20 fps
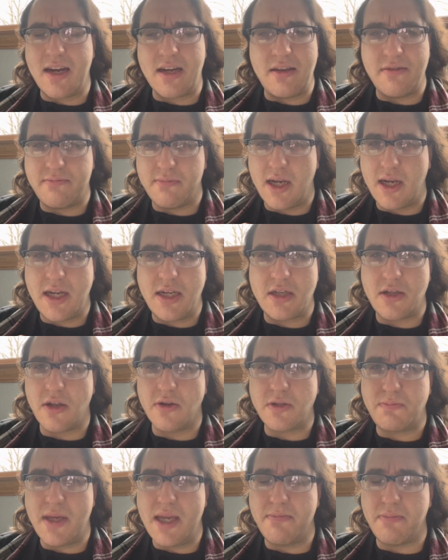give money to
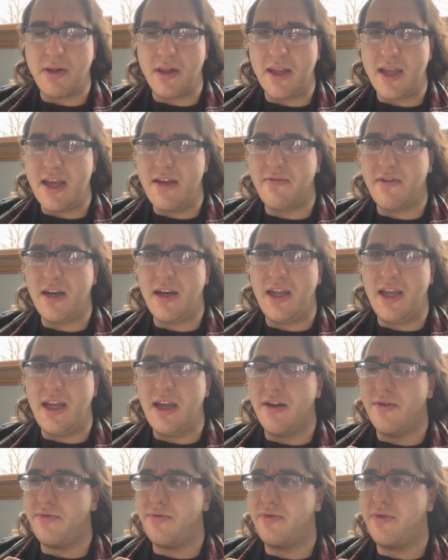those people, even
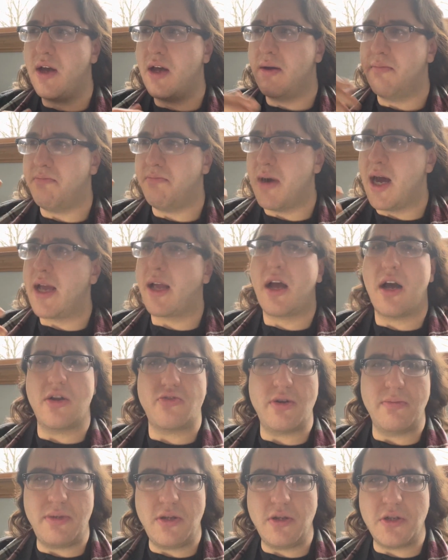if my
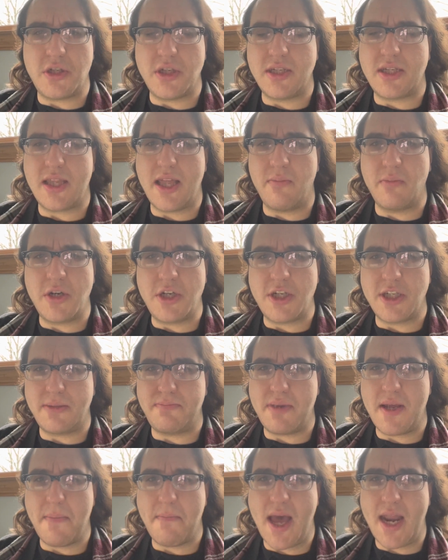contribution to them would just
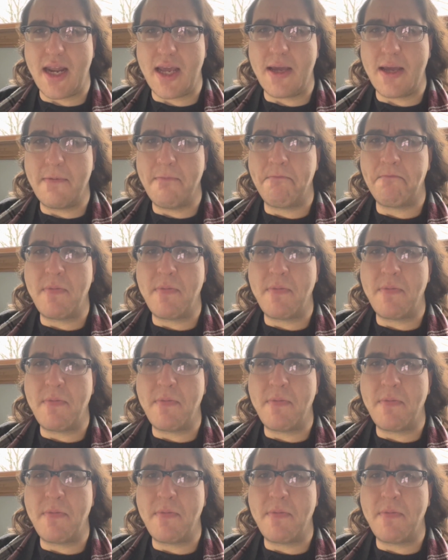be a penny.